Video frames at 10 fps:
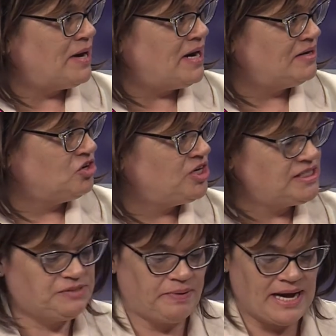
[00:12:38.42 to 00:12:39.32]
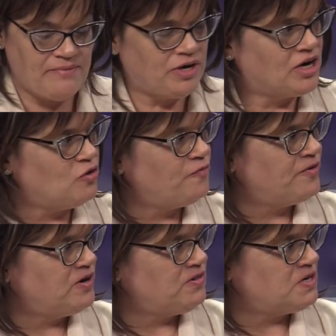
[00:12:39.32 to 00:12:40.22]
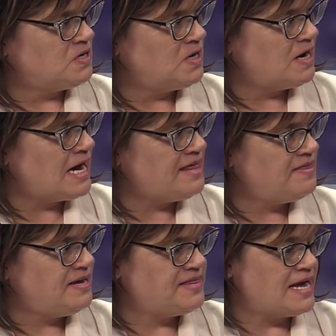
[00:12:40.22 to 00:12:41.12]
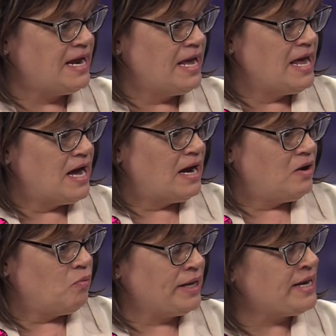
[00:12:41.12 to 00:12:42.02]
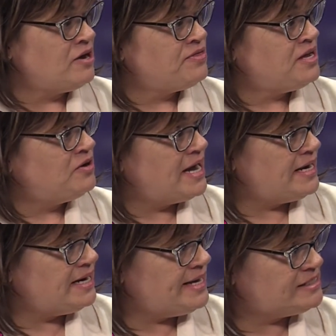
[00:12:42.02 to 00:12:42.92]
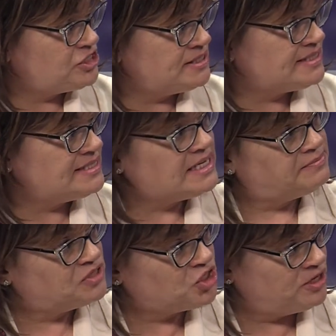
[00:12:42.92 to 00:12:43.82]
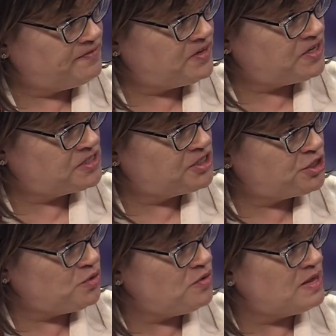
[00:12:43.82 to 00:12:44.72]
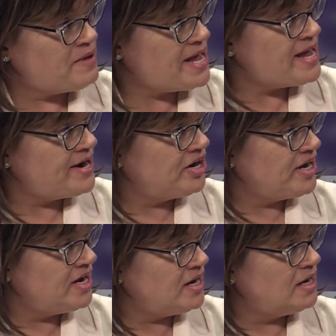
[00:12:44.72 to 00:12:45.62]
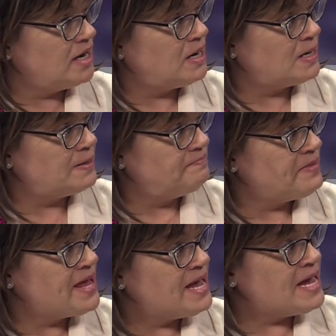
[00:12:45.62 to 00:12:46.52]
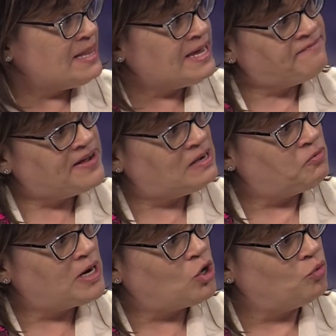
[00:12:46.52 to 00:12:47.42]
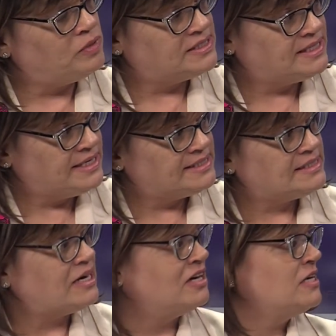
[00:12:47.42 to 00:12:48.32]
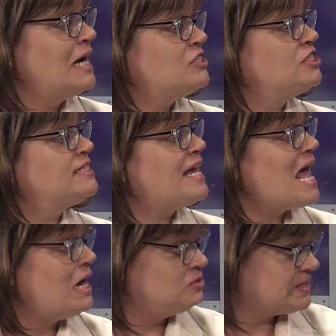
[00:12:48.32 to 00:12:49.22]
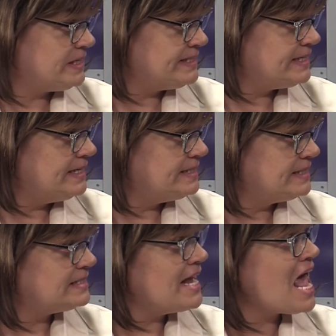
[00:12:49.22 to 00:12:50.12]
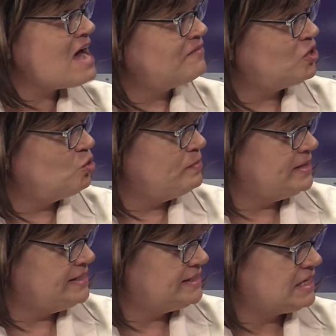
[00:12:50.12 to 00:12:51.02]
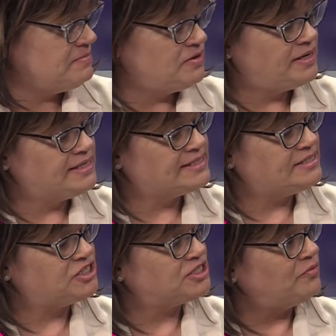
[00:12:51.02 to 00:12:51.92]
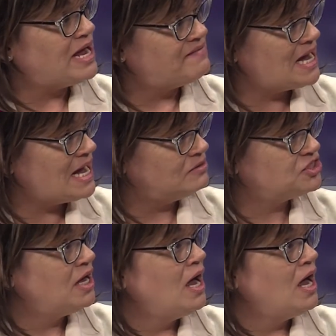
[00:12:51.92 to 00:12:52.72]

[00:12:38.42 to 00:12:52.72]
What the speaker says: on rents, but I would go further. I think that, well, you know, the United Nations sent an observer to the Bay Area, and they found homelessness, or I should say houselessness, because they have a home in these communities, they just don't have a house.